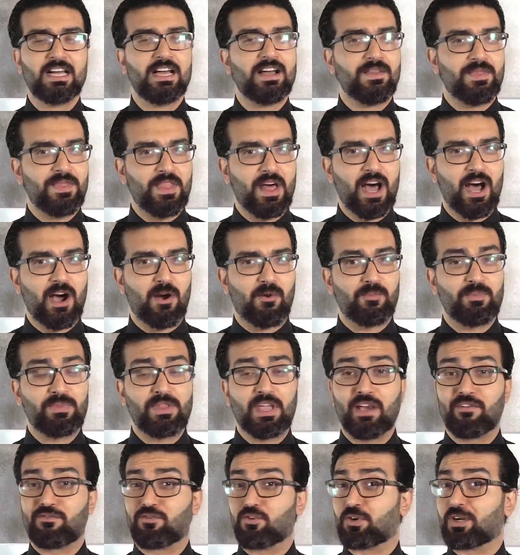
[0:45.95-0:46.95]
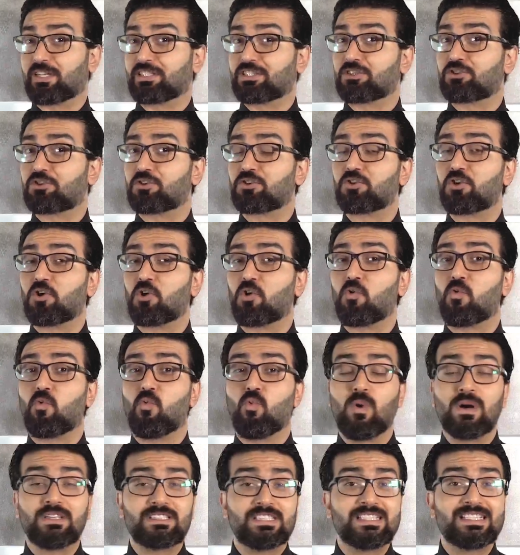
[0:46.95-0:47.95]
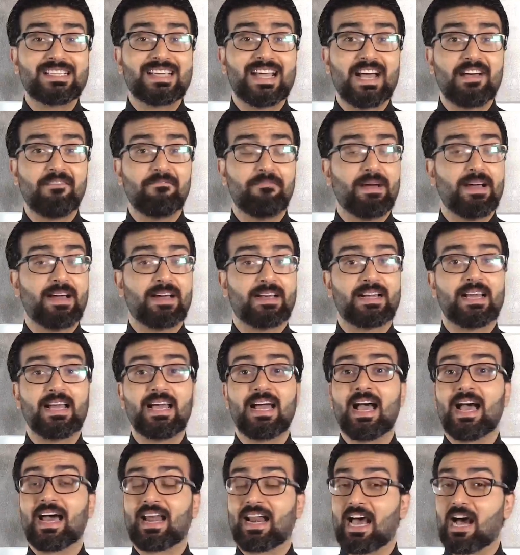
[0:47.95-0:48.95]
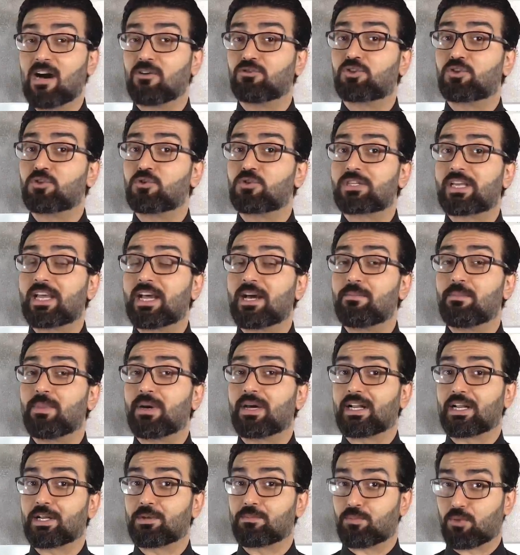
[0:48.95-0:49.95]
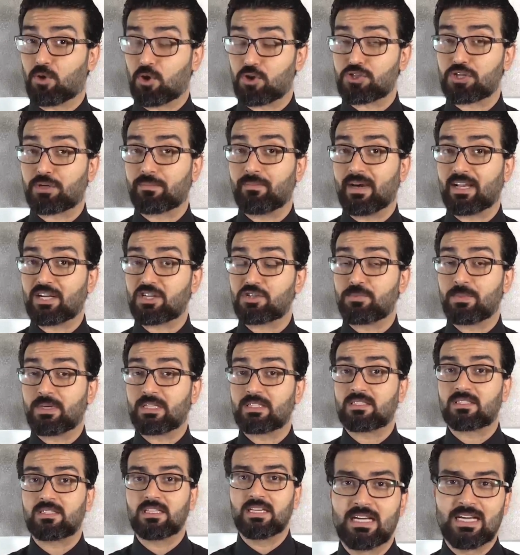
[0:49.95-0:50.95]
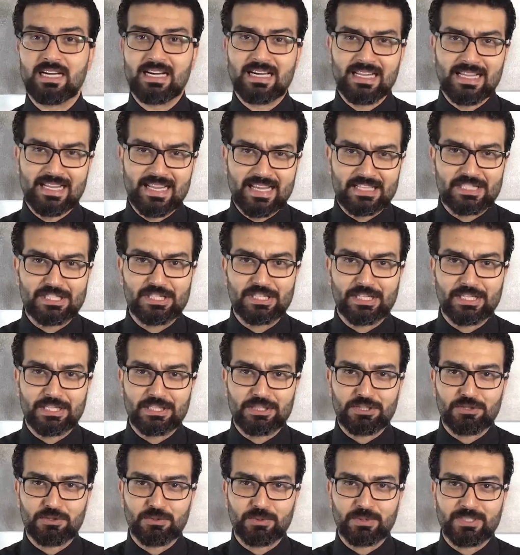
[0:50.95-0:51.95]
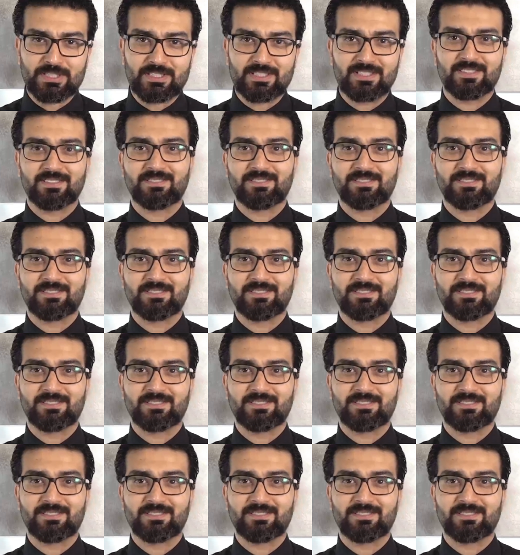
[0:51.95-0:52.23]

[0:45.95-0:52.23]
Now, if you're ready to know what is Kanban and how to use Kanban in project management, let's get to it.